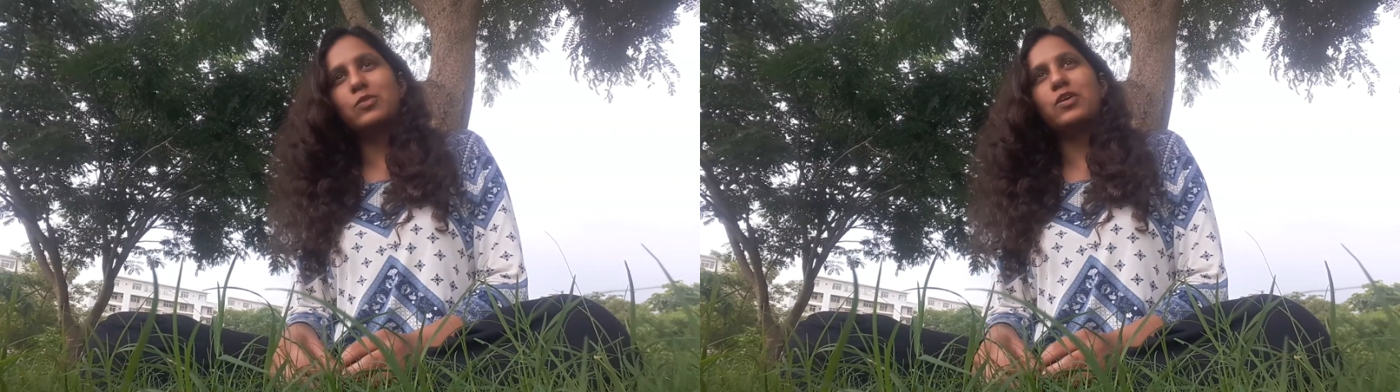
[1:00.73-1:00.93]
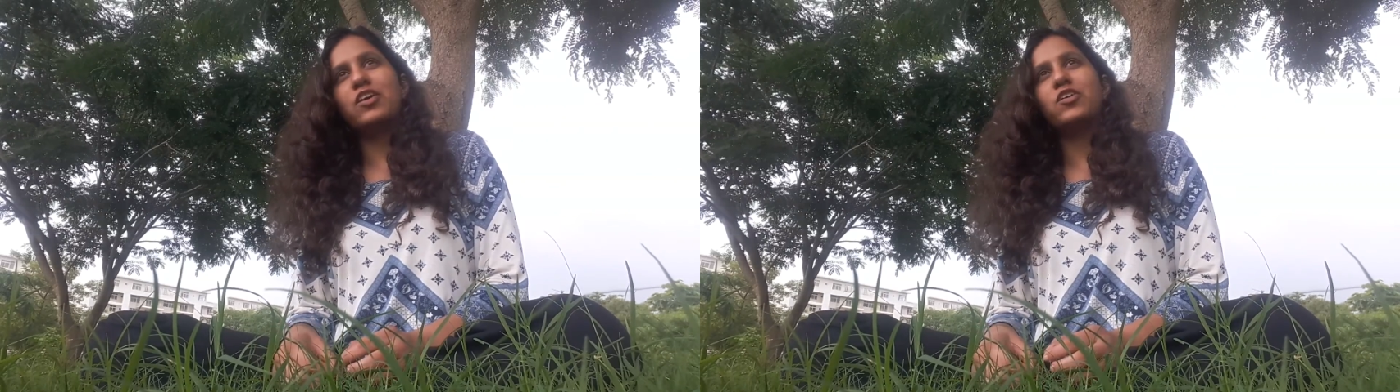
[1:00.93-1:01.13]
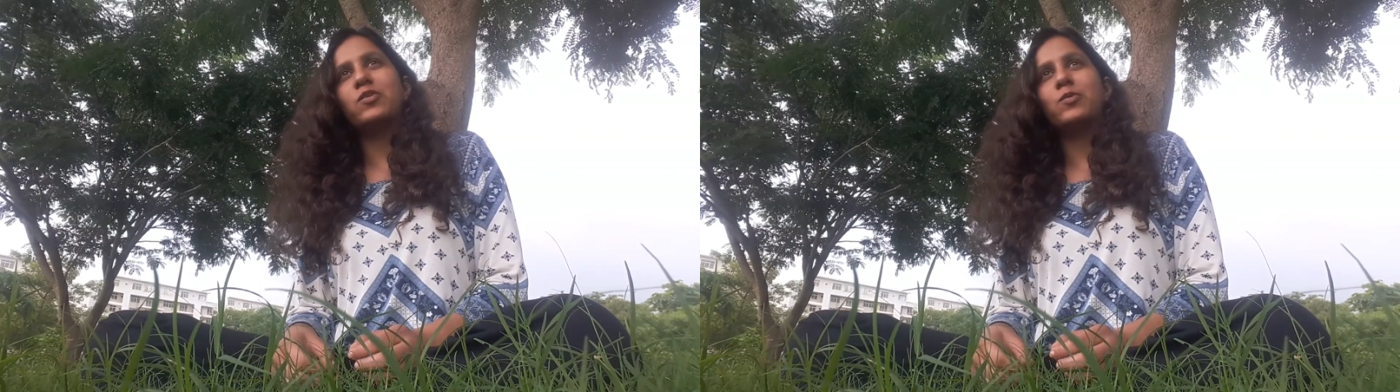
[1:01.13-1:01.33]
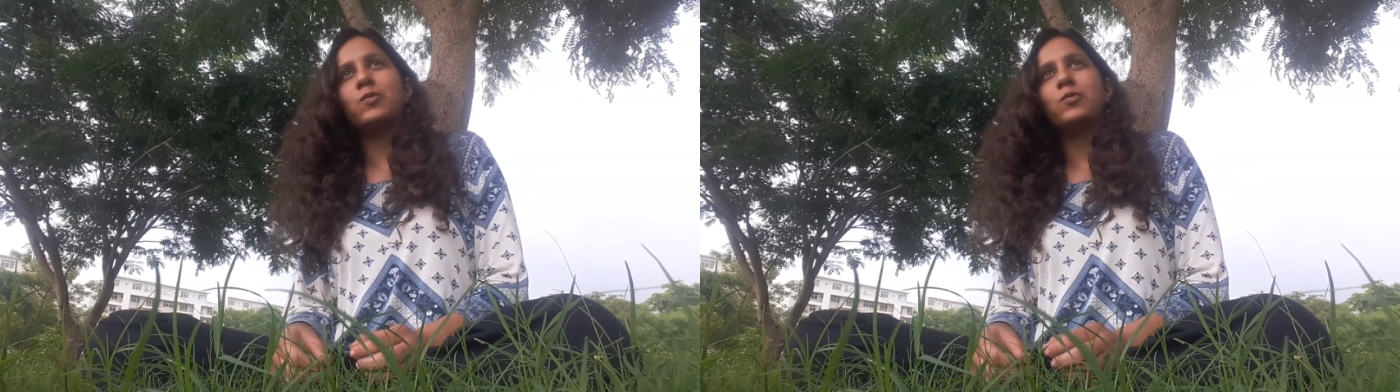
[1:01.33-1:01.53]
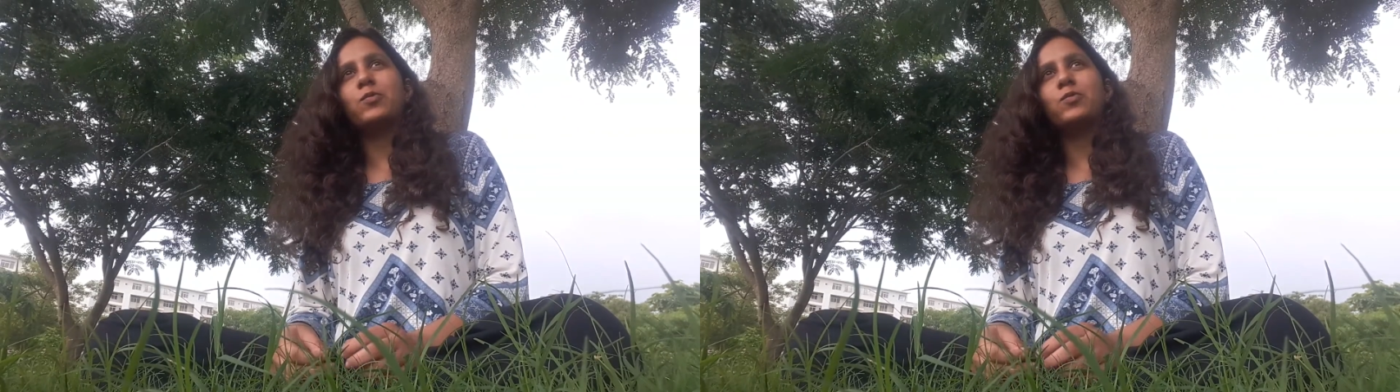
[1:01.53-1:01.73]
one
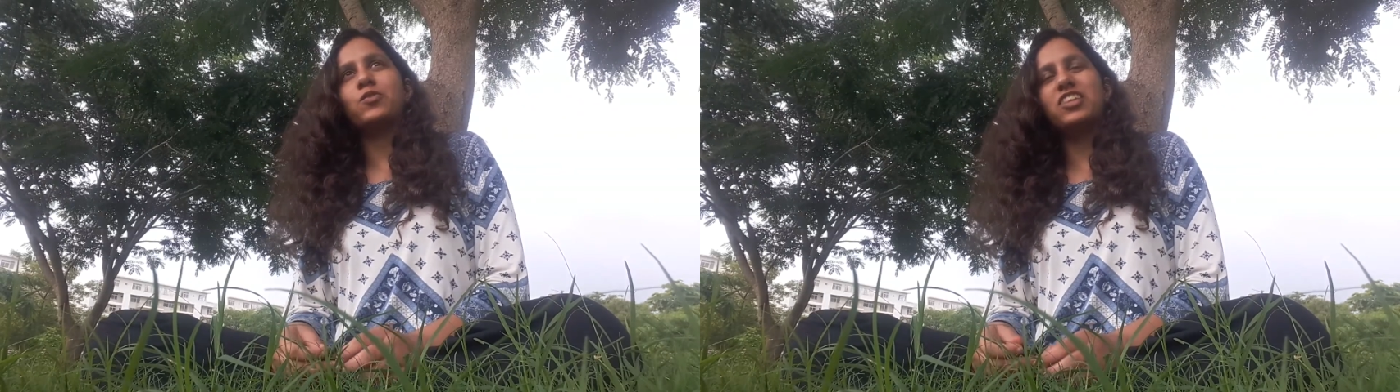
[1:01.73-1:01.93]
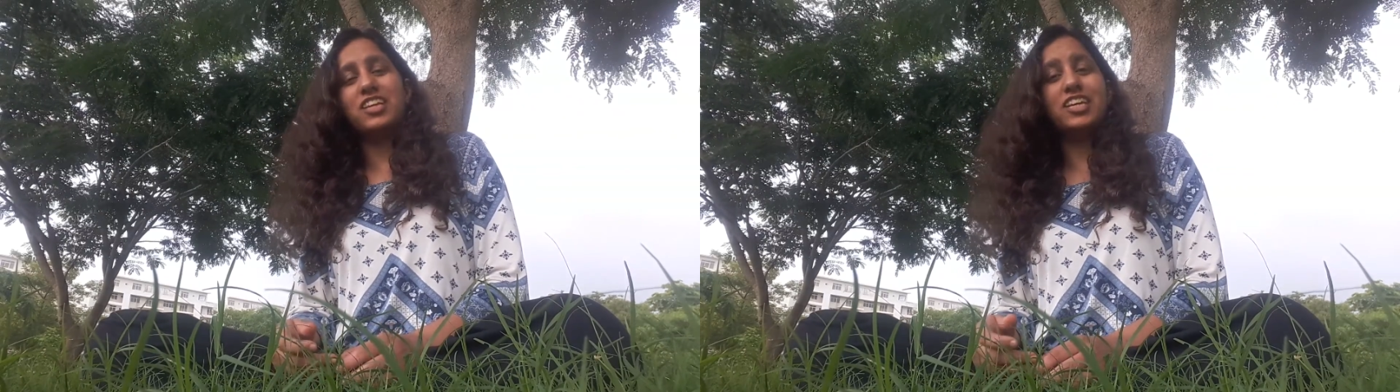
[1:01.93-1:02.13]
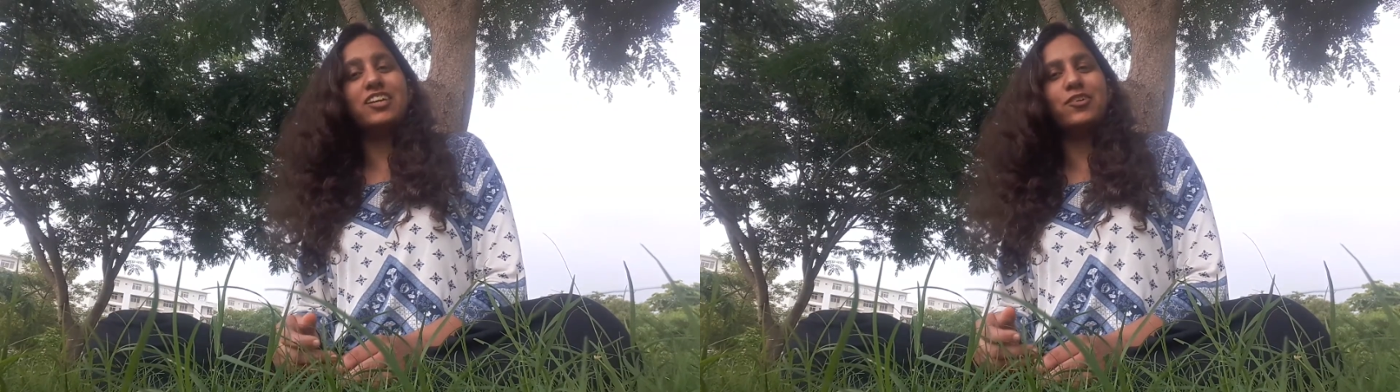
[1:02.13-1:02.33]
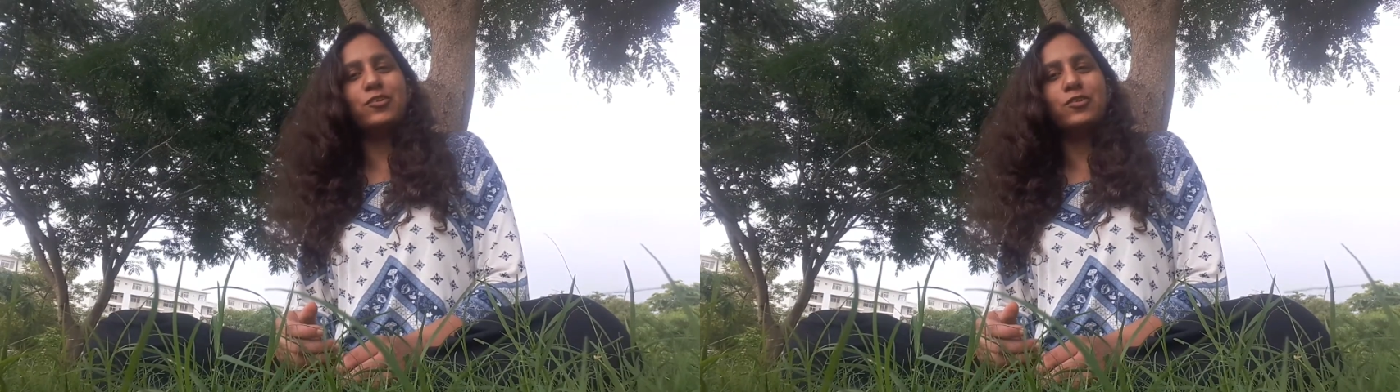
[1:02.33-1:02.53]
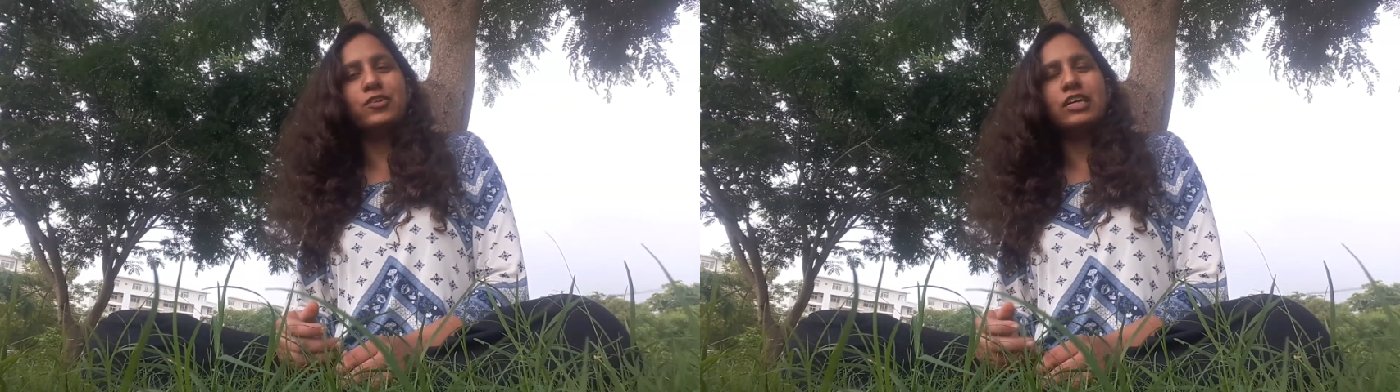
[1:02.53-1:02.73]
with the
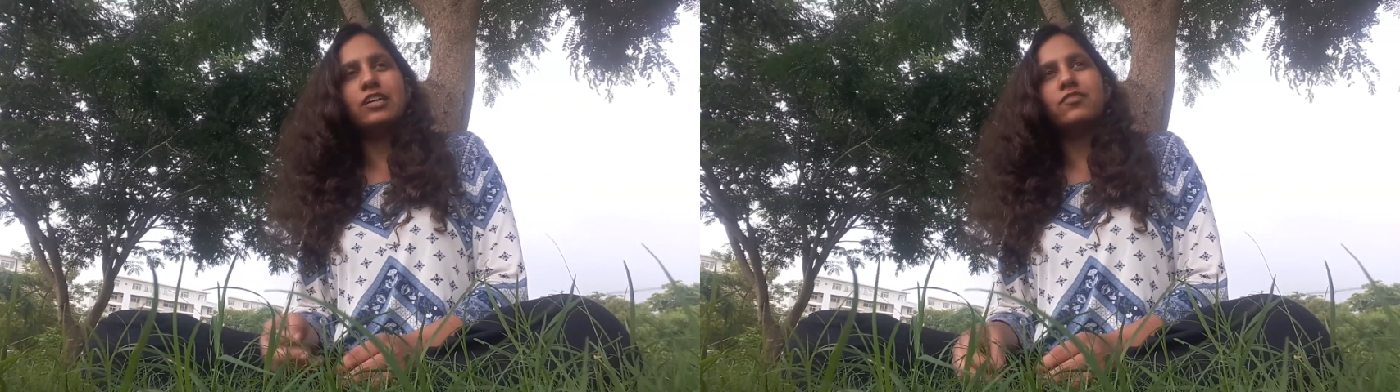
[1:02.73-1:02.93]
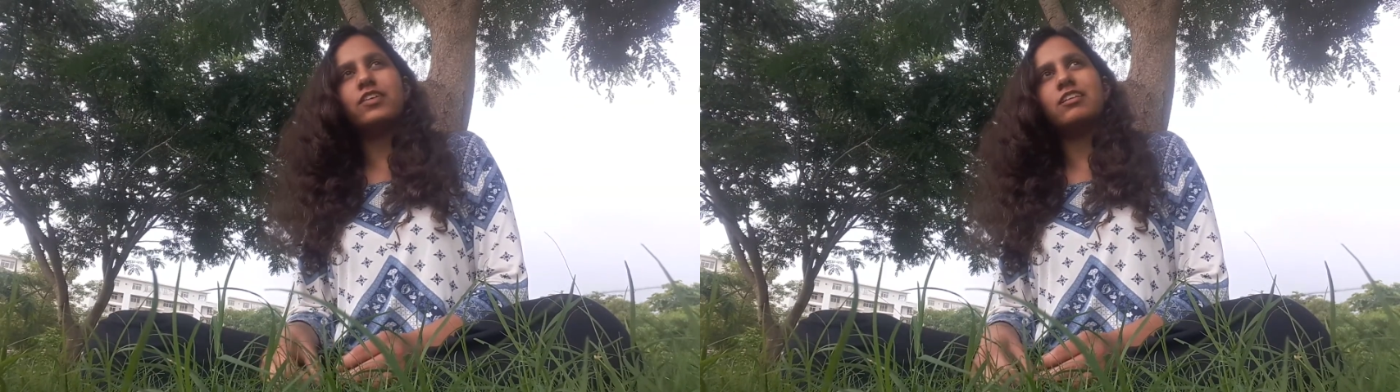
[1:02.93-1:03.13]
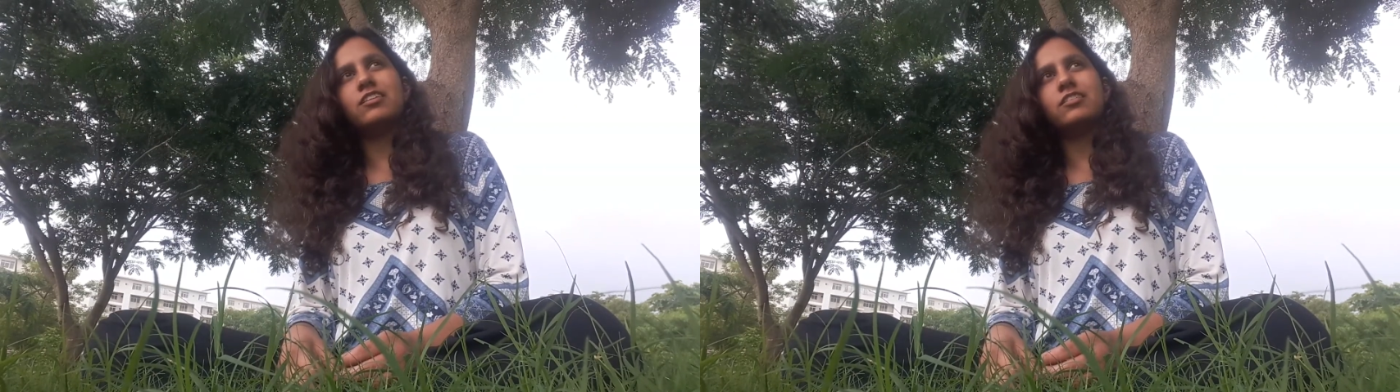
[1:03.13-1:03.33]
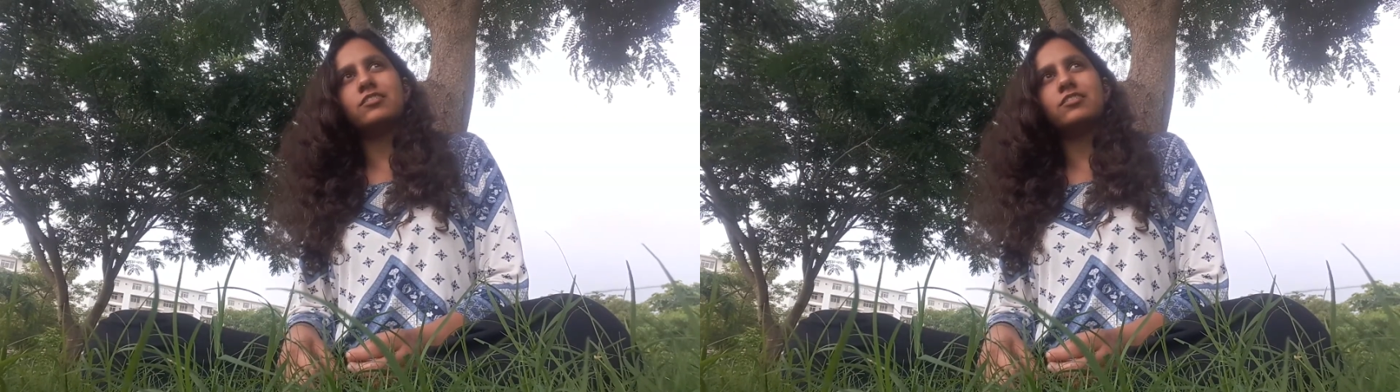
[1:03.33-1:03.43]
ego. Well,